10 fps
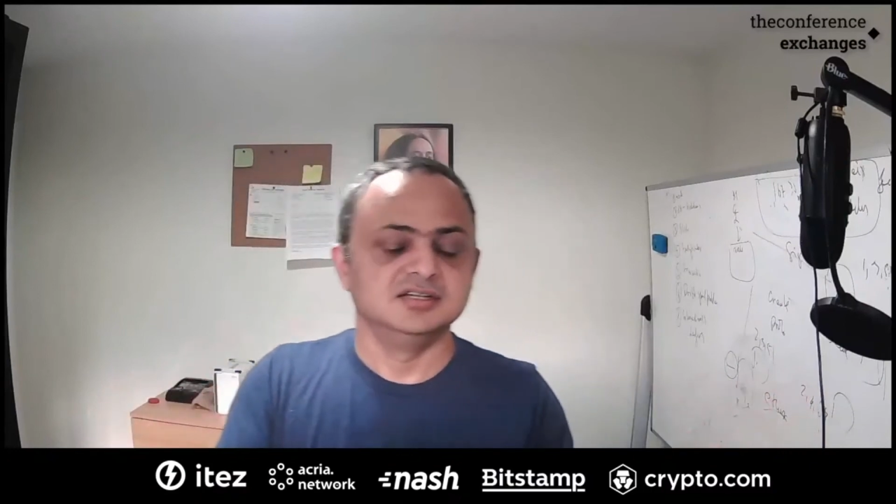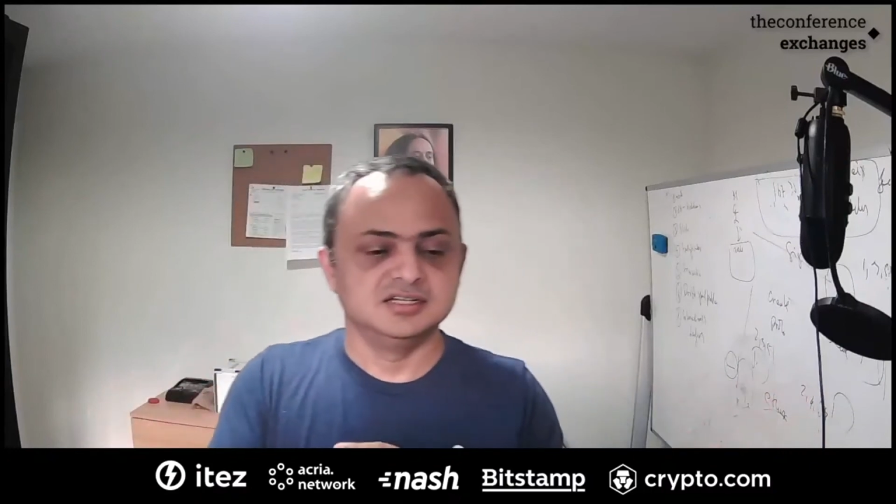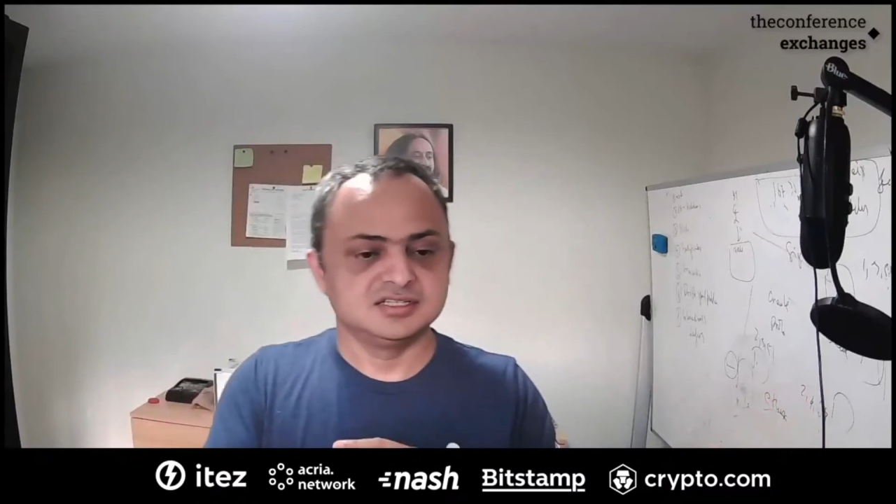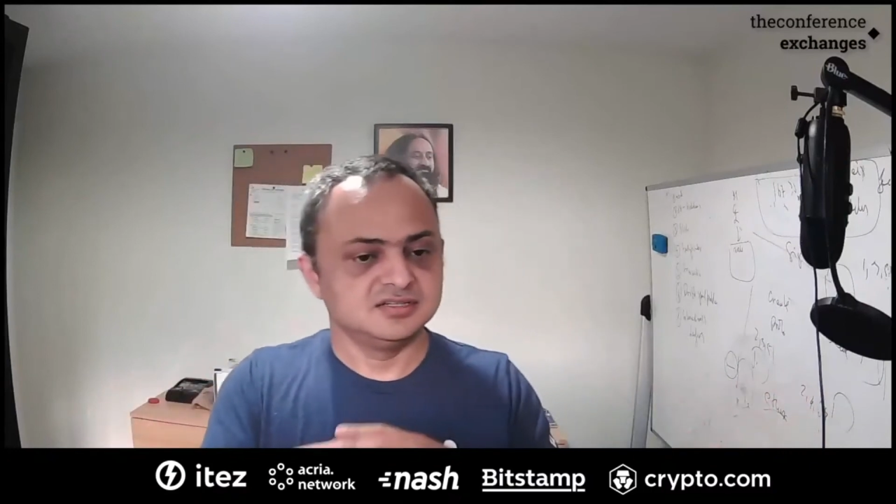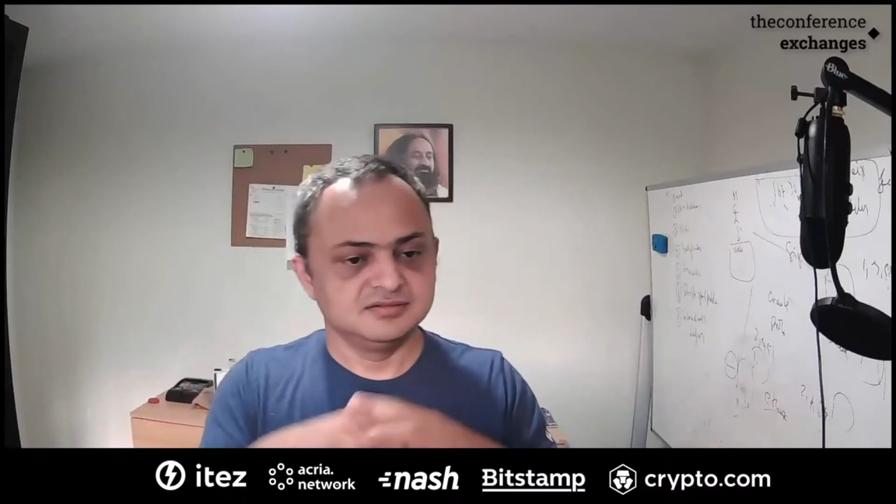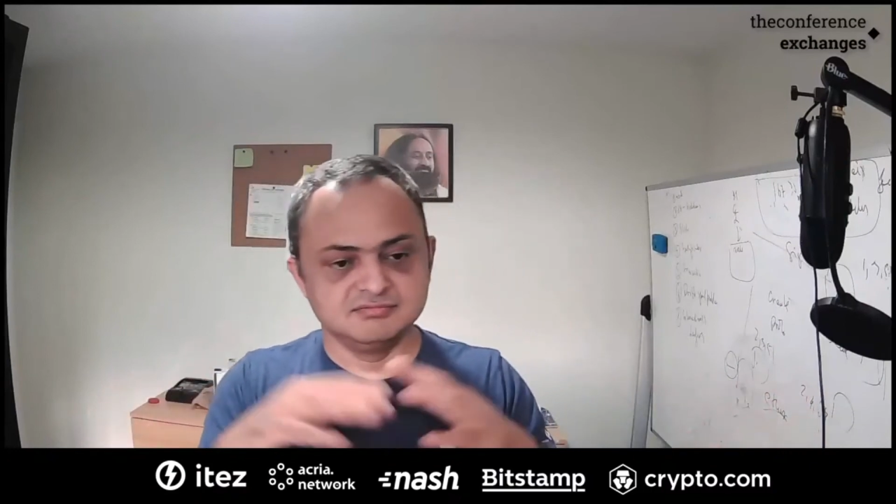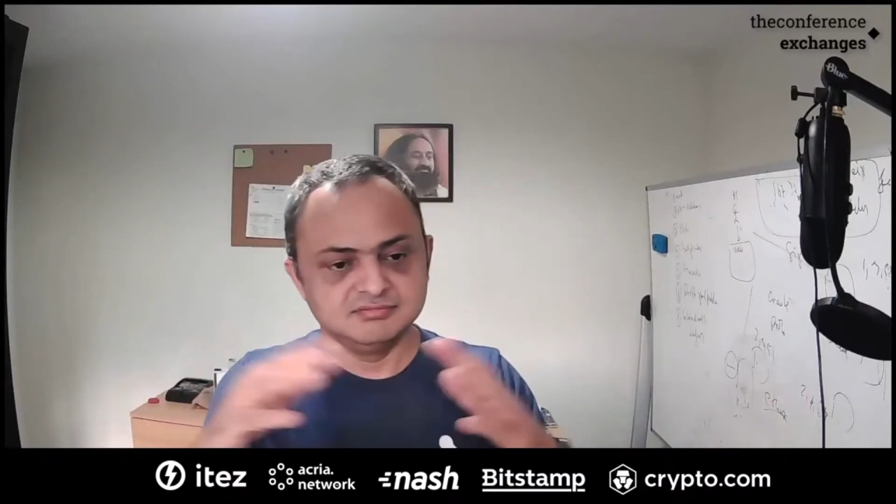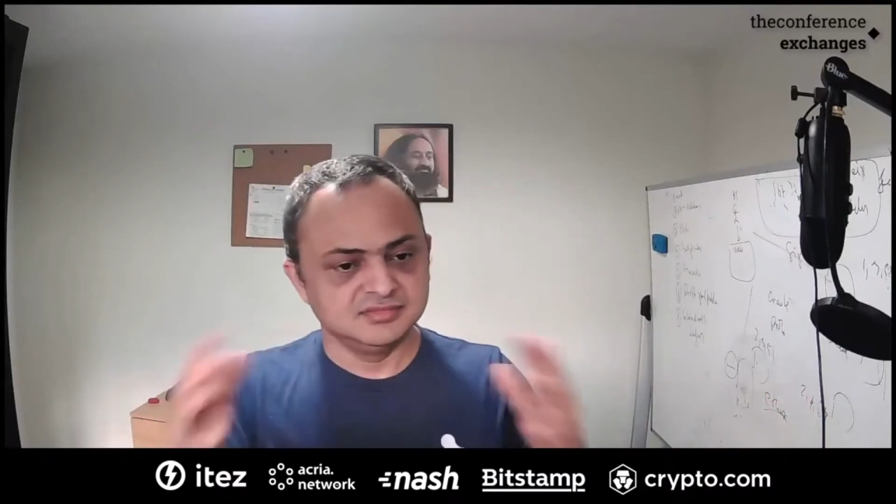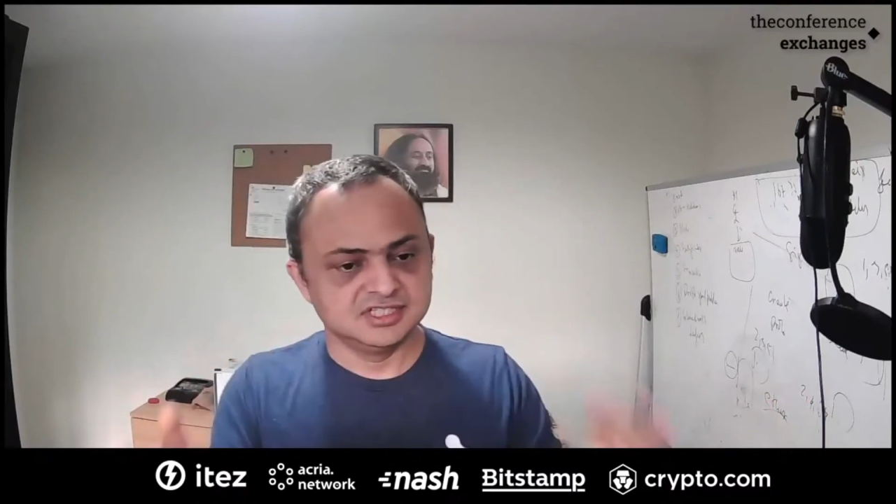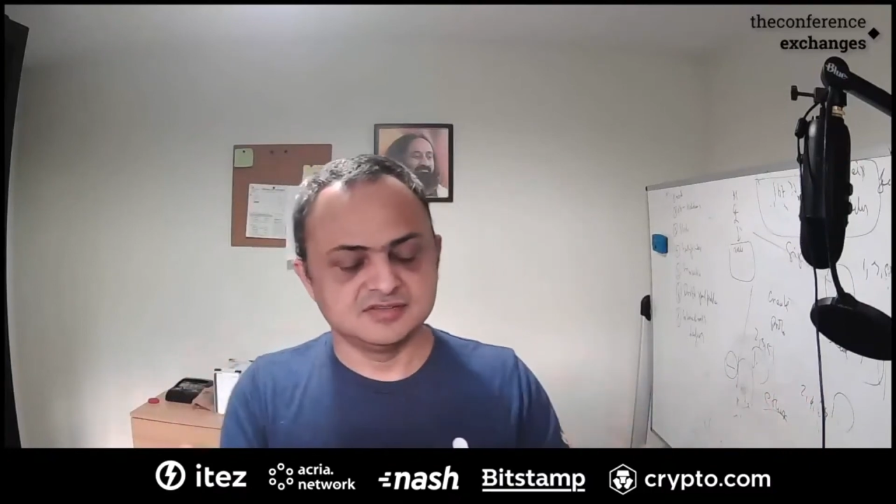it's
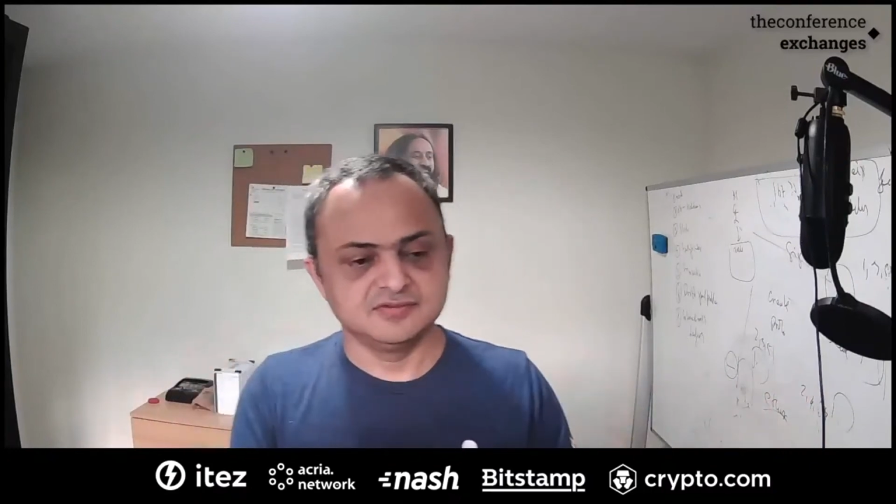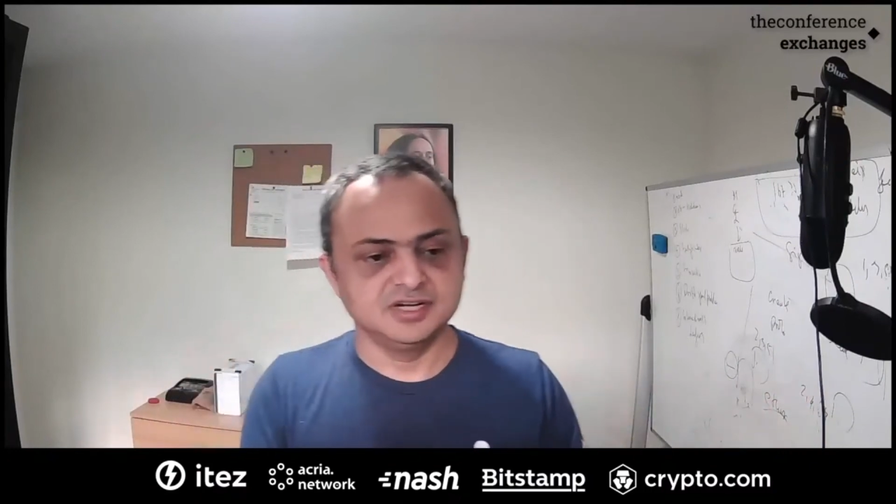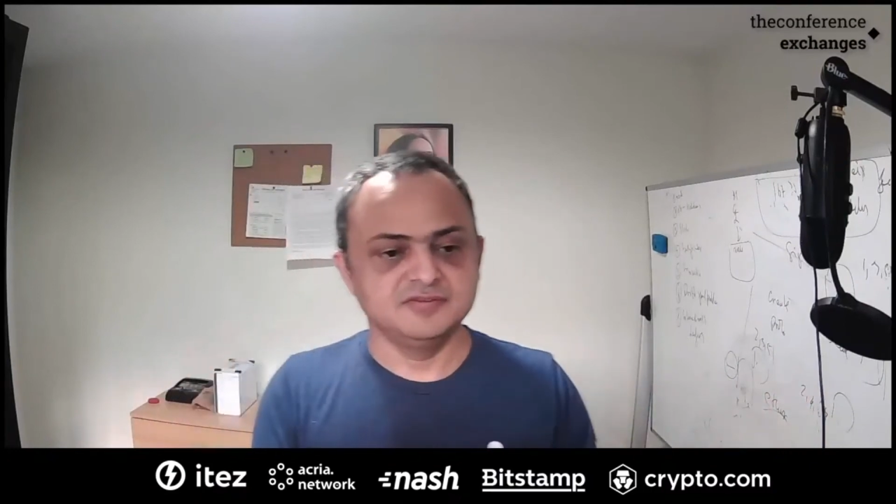in it's in front